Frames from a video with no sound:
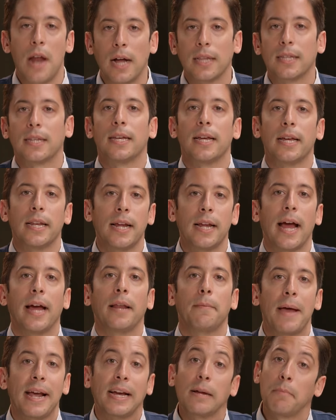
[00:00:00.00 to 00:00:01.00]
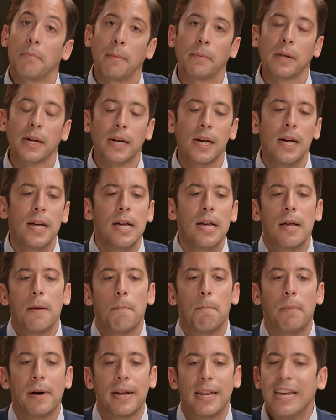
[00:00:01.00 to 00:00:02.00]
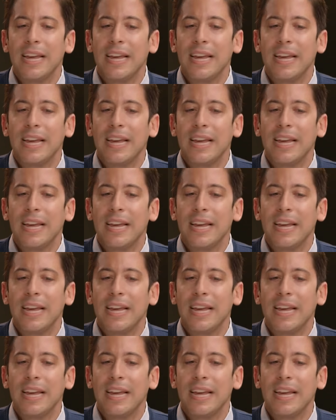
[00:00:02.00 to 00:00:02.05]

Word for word: not sin and make it public. But